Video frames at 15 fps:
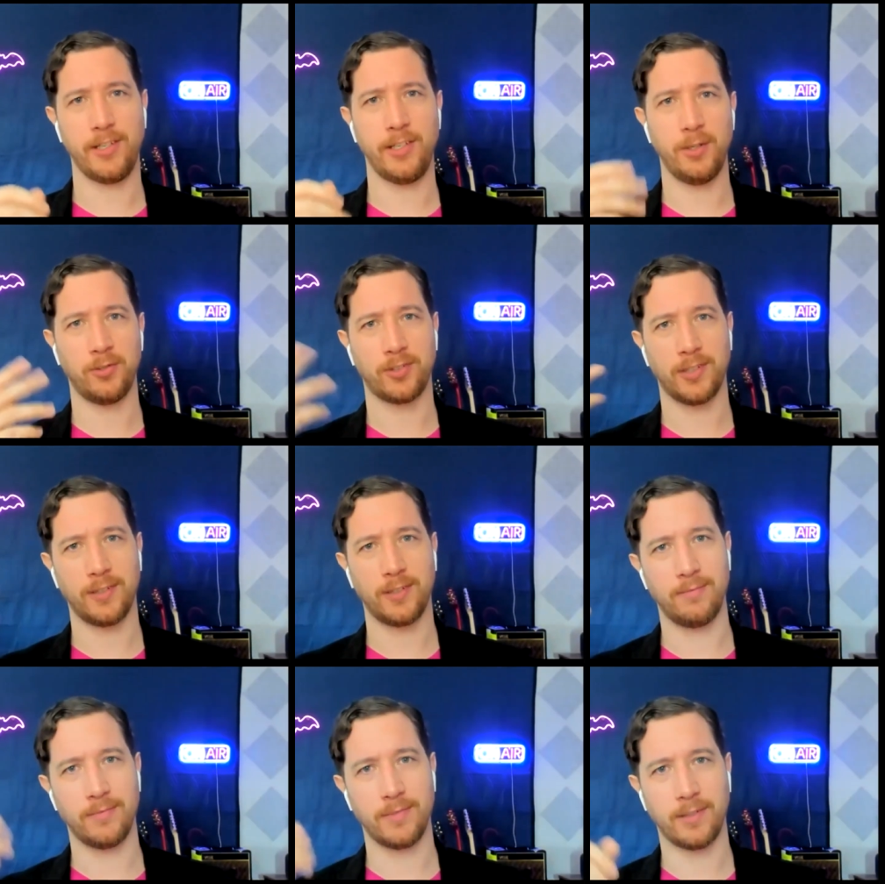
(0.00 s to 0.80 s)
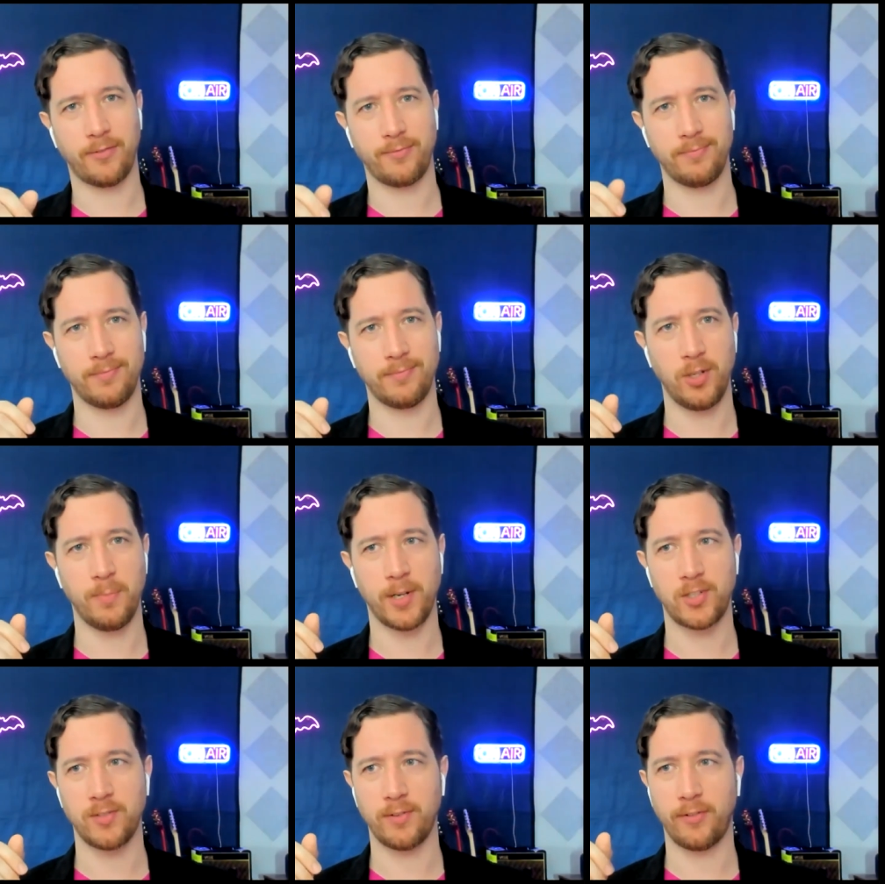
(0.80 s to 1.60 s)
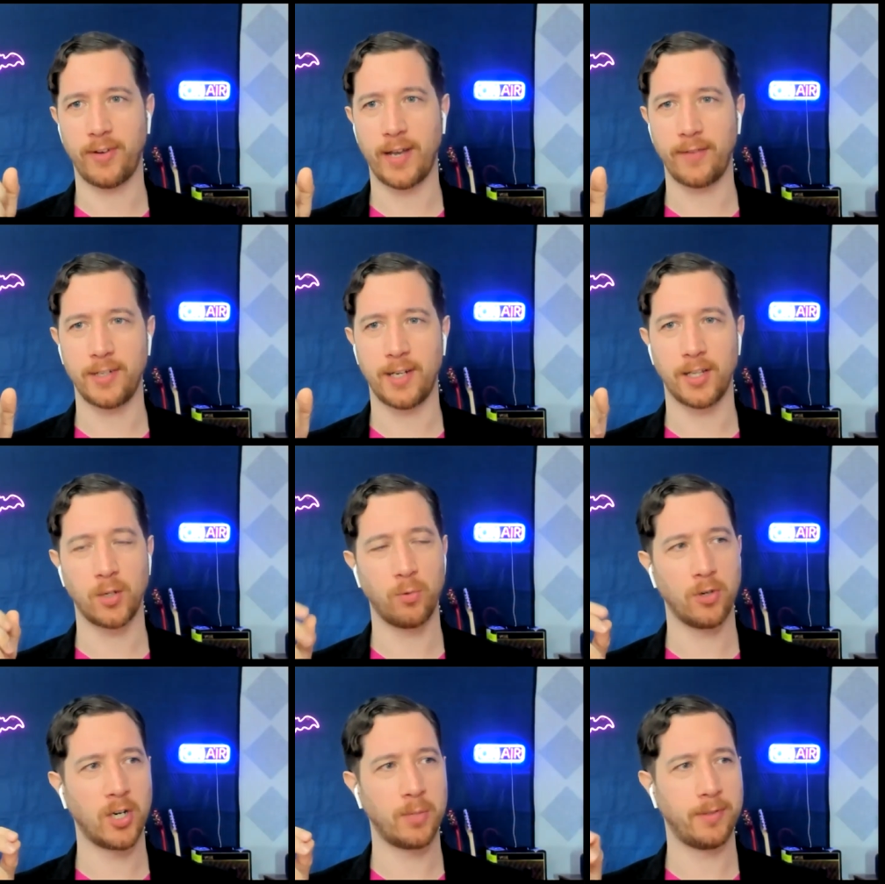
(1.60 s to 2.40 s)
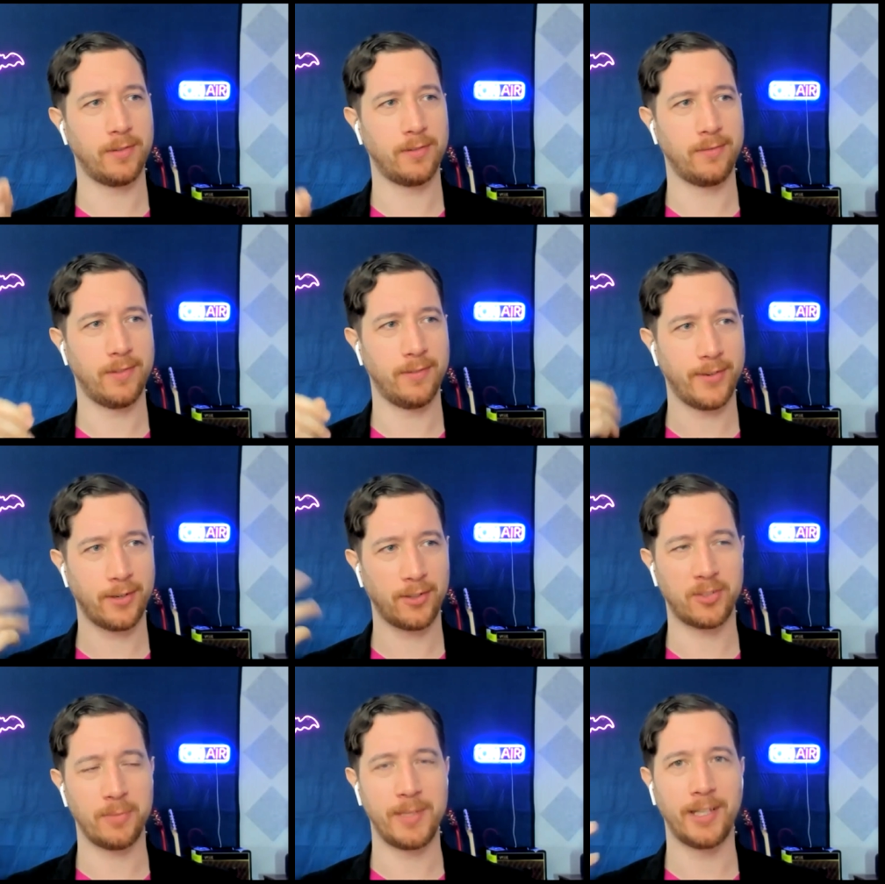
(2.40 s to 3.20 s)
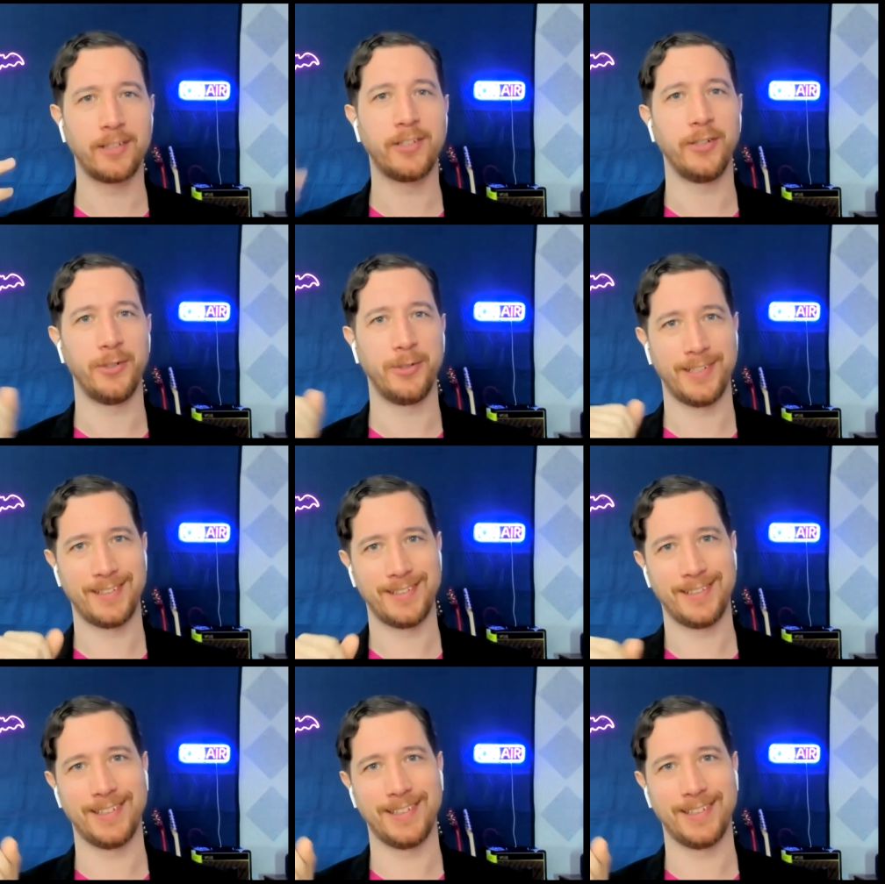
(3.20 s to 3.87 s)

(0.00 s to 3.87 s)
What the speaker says: to use too much of a $5 word, but the verisimilitude.